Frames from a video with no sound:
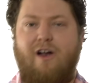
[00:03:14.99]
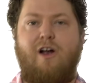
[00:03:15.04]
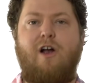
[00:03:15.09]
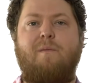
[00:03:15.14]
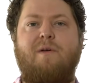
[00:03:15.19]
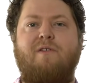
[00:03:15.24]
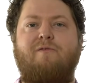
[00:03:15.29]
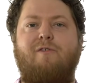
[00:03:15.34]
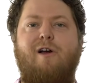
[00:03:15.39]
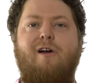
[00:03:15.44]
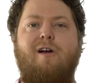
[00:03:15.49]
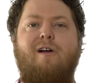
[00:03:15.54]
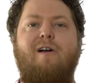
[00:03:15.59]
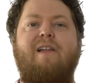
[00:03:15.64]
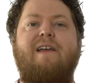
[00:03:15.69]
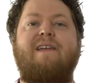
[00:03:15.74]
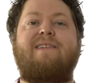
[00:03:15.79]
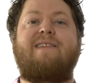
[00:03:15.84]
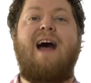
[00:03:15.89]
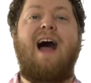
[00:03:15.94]

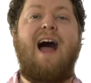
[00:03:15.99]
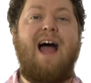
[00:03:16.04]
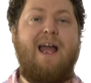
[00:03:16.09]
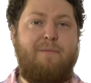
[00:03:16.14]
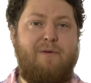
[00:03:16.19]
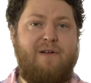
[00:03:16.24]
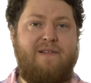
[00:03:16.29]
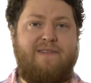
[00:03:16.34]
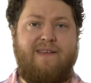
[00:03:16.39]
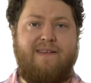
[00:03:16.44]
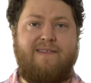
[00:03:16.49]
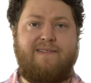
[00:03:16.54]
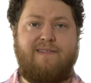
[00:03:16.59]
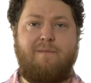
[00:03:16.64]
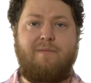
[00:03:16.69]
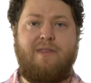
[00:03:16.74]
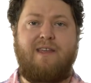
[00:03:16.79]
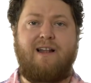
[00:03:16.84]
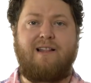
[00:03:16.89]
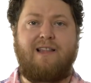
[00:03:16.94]
Urban-rural is a hybrid
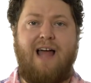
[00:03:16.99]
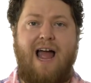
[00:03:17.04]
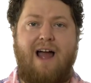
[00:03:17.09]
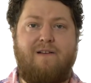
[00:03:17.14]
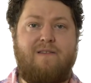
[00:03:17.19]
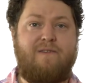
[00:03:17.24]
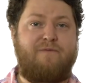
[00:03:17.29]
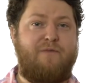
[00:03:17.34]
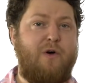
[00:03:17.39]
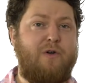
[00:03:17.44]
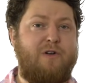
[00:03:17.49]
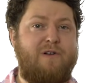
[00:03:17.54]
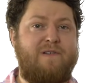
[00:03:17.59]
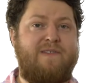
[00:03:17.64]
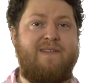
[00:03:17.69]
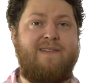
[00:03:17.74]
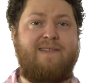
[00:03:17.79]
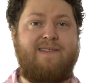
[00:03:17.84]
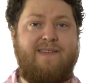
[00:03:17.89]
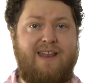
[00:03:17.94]
system that allows
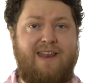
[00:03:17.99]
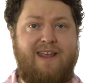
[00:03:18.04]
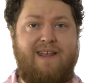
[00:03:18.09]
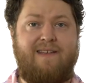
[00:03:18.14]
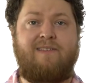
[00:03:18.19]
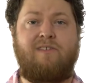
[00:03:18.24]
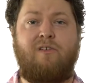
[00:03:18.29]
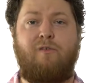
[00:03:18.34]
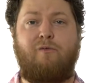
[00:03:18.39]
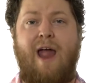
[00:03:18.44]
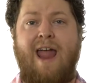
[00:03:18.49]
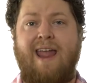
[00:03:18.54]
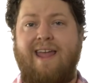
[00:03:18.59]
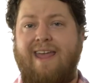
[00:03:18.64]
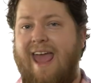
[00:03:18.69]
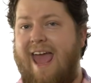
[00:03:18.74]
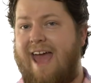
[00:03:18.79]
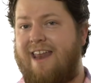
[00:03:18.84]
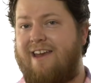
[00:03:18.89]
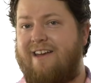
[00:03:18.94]
voters in cities to rank
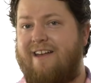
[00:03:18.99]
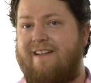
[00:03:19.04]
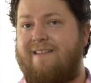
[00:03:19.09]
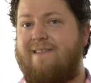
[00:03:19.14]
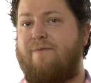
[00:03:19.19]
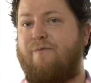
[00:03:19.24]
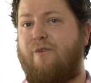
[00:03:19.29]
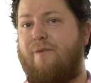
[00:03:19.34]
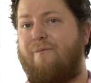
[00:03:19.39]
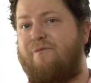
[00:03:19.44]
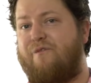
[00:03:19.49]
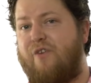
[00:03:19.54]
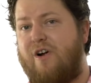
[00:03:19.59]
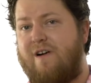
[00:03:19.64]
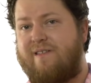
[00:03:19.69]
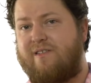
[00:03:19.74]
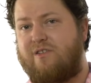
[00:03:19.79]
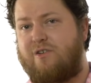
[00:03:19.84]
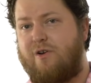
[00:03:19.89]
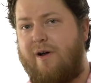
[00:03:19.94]
candidates from
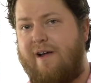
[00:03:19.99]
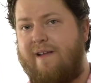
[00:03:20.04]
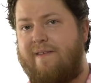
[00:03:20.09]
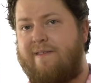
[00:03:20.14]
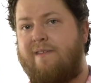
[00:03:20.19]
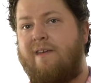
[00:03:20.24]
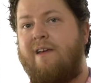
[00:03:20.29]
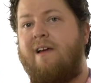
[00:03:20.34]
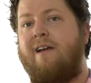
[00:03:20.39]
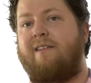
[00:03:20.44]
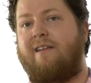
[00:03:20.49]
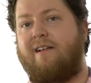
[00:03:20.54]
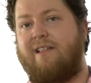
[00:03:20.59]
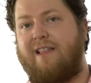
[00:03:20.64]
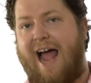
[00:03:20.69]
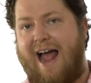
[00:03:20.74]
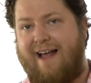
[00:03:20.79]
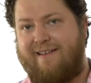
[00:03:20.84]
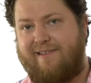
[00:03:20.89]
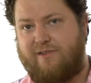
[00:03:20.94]
first choice to
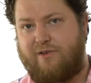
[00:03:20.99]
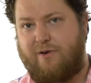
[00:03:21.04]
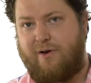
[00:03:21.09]
last